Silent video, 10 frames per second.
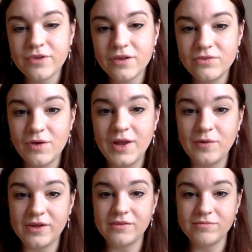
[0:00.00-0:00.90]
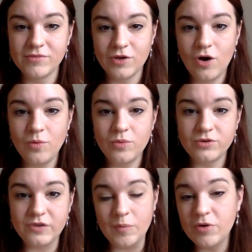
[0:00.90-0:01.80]
So anyway, hot
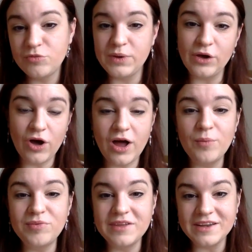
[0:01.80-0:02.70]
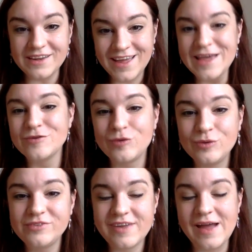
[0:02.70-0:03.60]
water, possibly got herbs in. It's
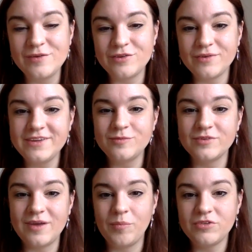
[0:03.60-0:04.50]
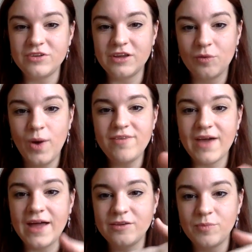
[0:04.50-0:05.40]
cooled down to a reasonable temperature. You can wave your
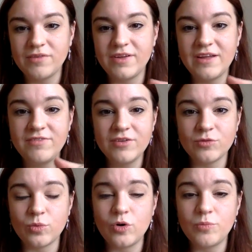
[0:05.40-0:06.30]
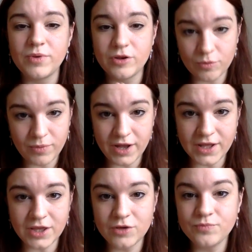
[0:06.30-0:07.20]
hand above it. It feels warm but not
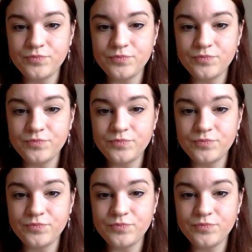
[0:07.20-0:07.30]
burning you.